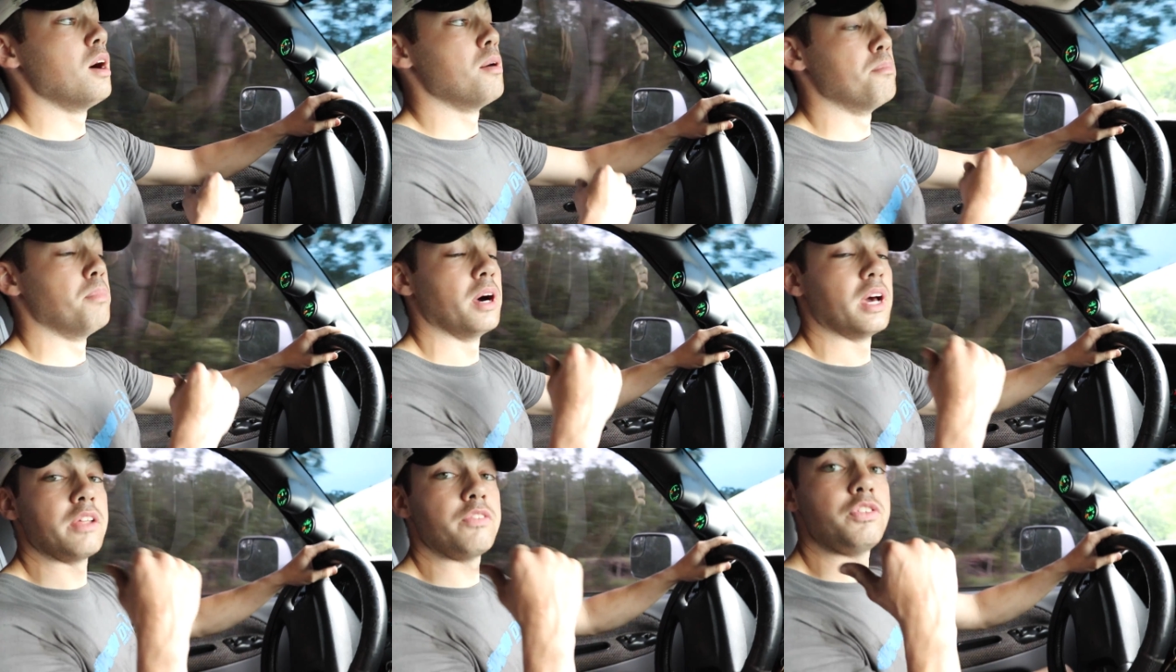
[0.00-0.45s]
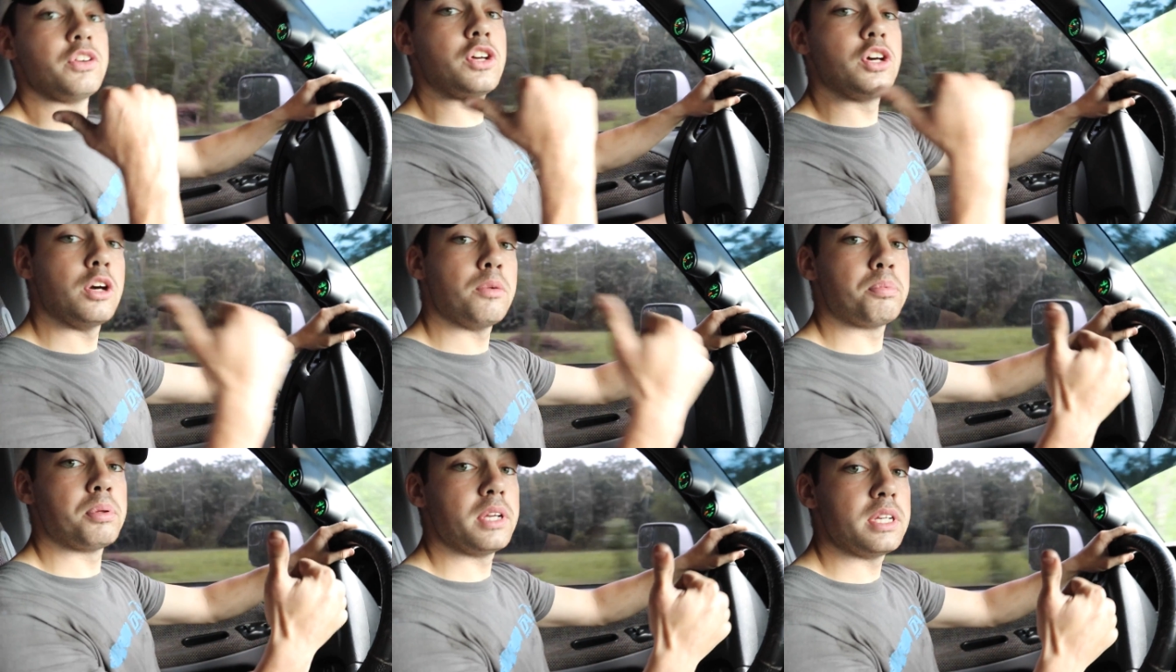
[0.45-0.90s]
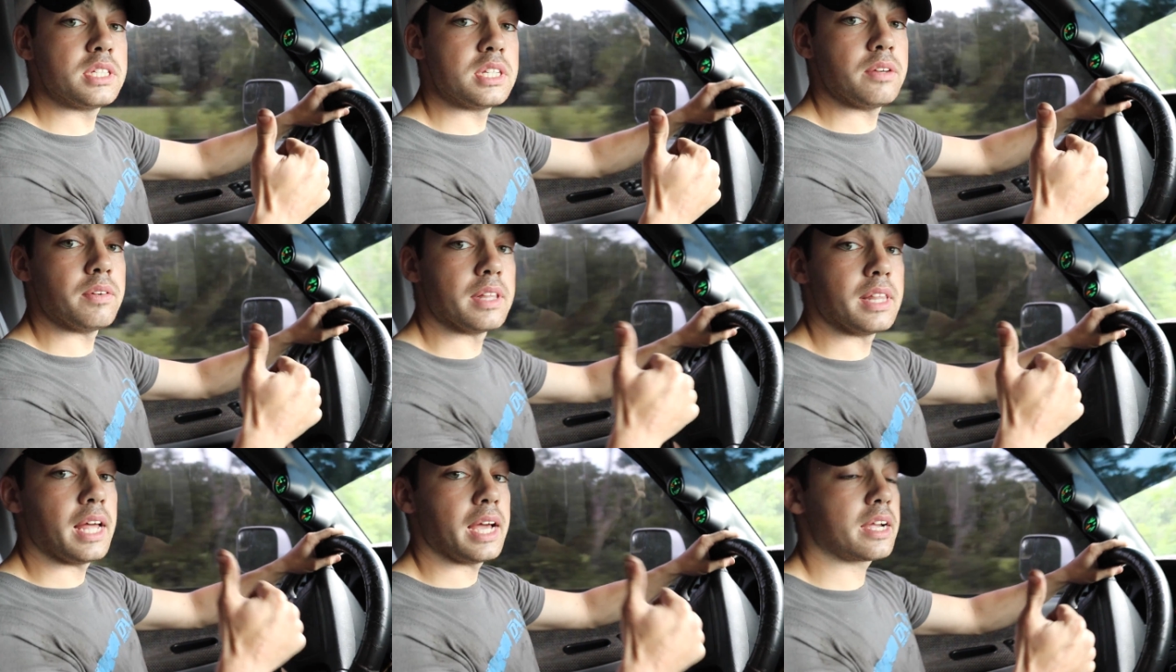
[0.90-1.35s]
But if you could, please
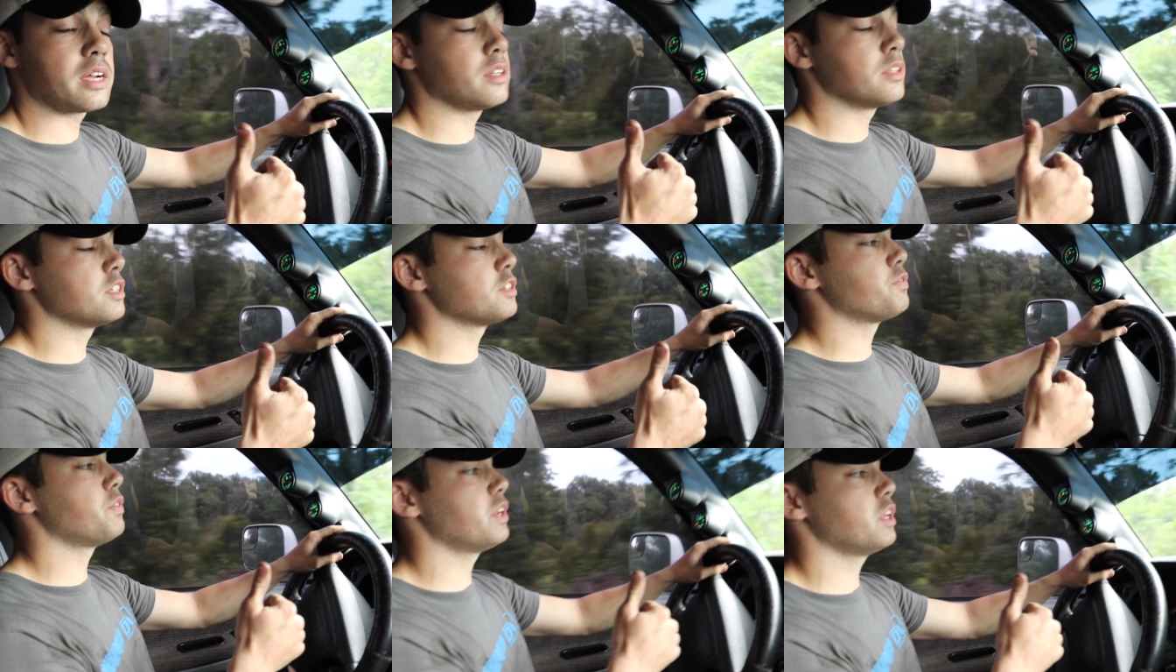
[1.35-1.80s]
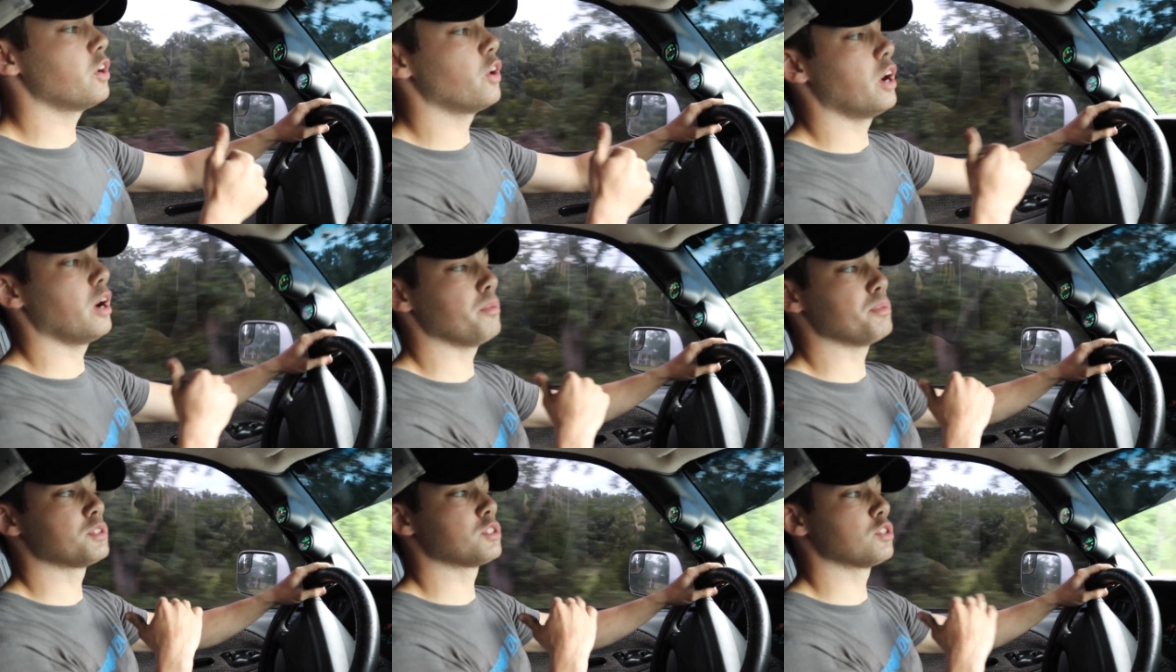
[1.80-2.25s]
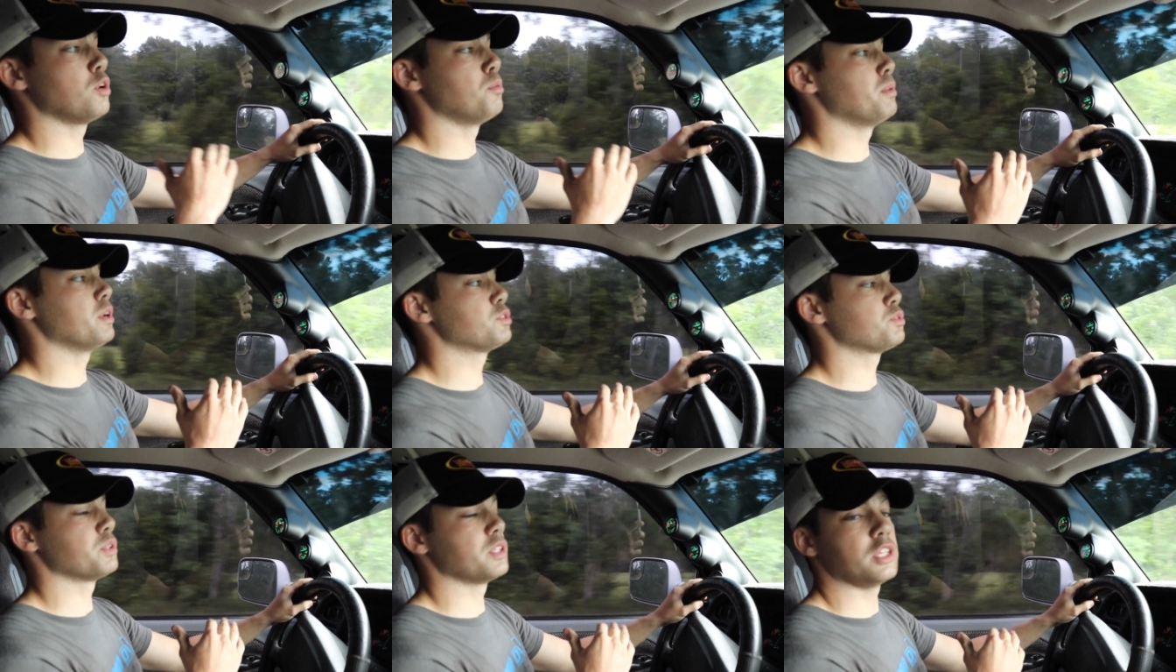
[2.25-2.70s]
leave a like on this video. It helps so
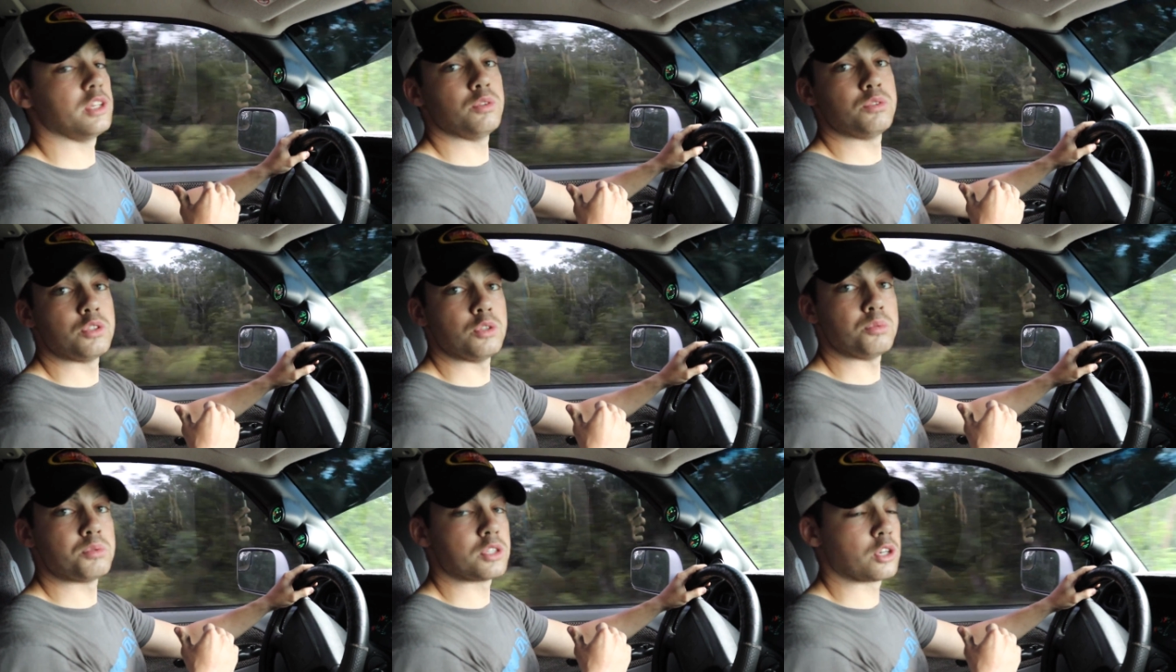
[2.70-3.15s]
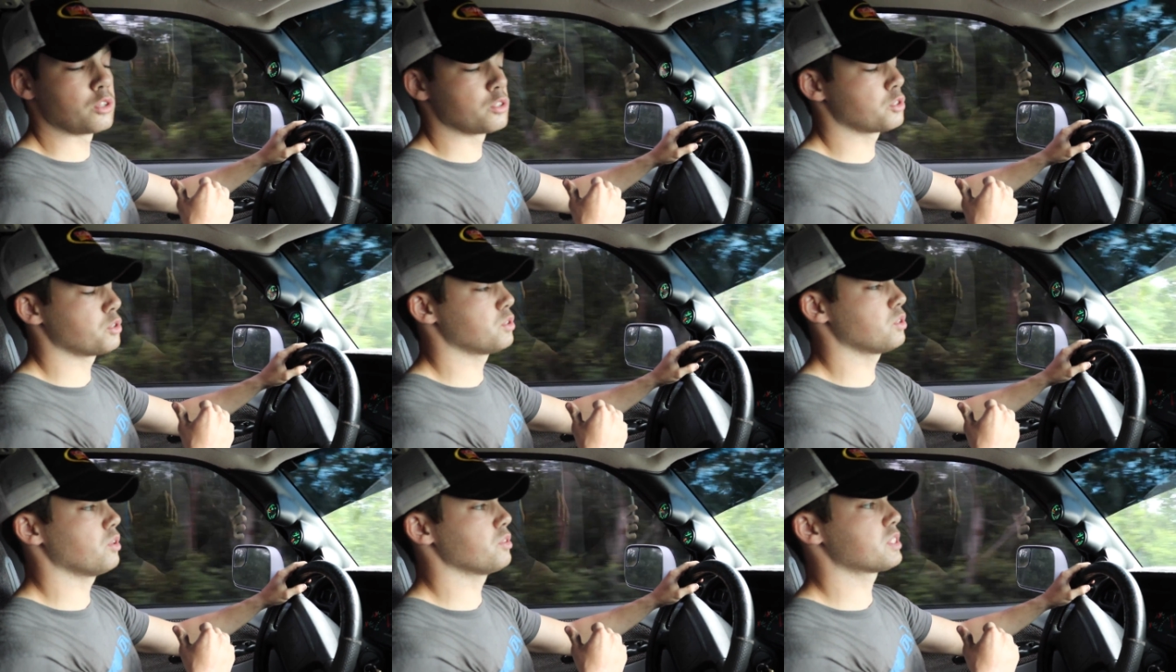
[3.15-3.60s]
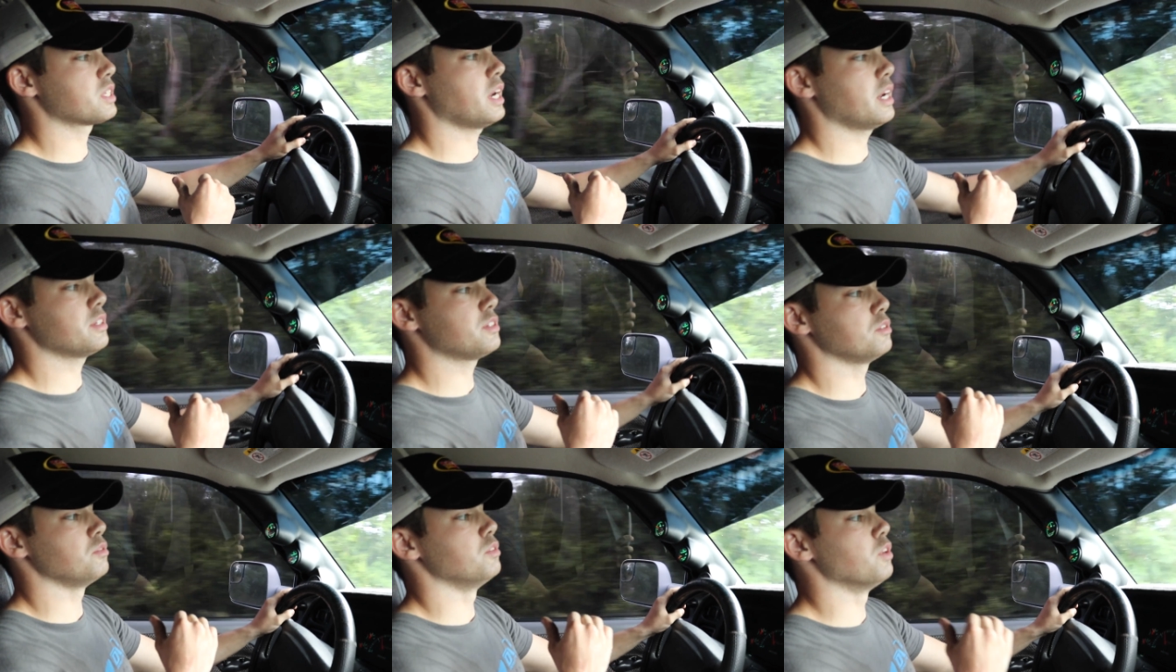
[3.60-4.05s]
much with the YouTube search results,
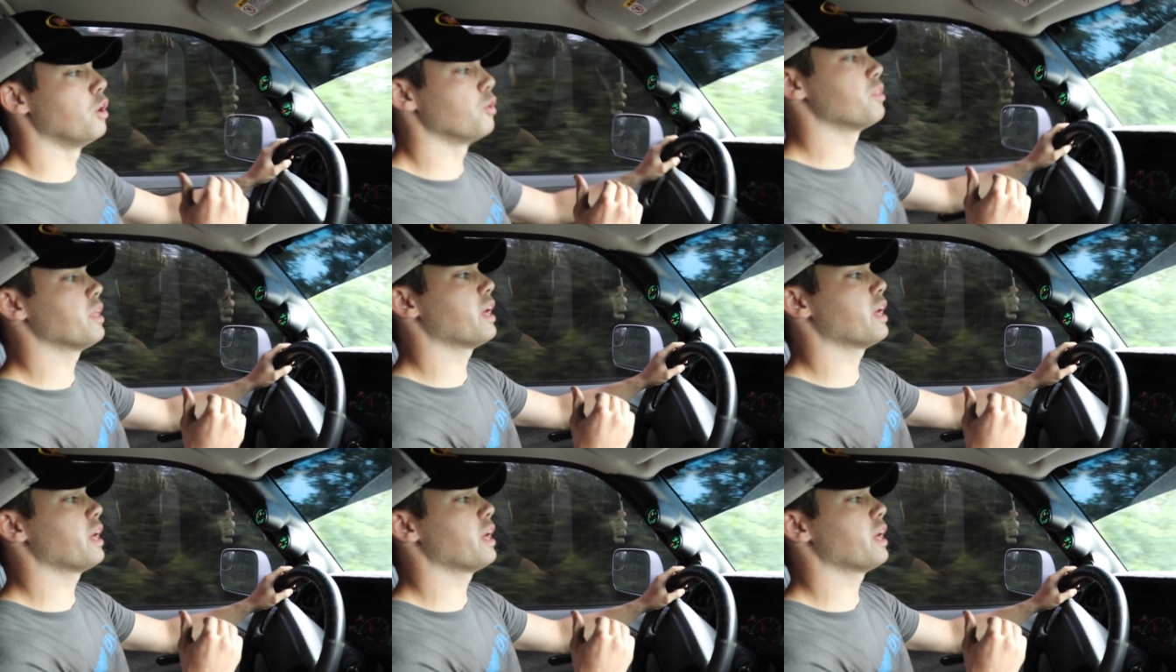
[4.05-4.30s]
guys. You know